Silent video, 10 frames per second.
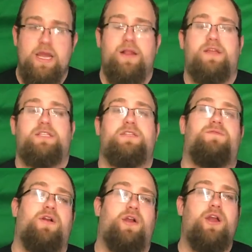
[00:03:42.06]
This is a
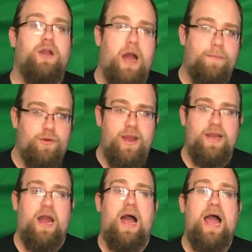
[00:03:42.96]
very good
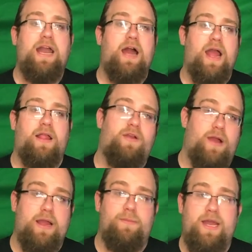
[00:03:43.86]
upgrade. I'd highly
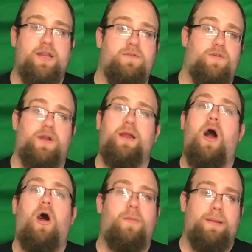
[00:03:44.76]
recommend converting
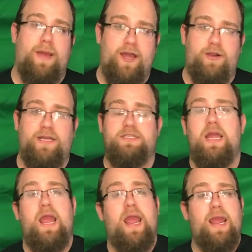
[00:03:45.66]
all my batteries
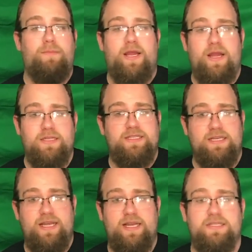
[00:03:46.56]
and my guns to
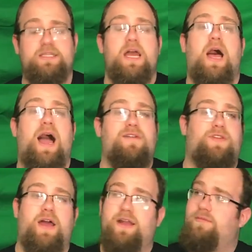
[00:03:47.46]
Dean's. I've
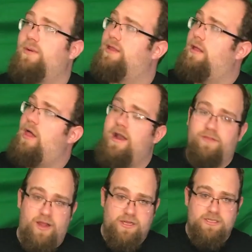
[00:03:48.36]
done it with a lot of
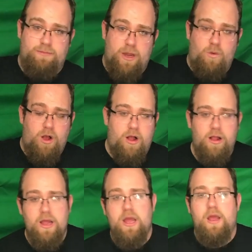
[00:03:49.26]
the guns on my
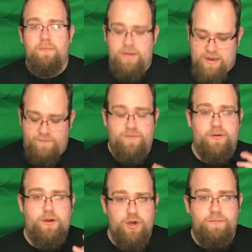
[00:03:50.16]
wall, but for
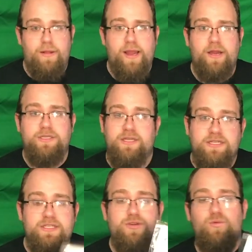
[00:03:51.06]
the new players,
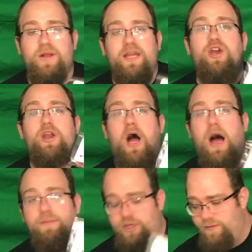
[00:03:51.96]
this is a really good
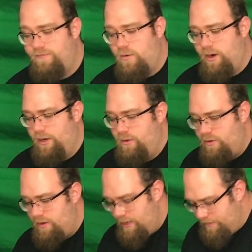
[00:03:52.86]
option for you, all right?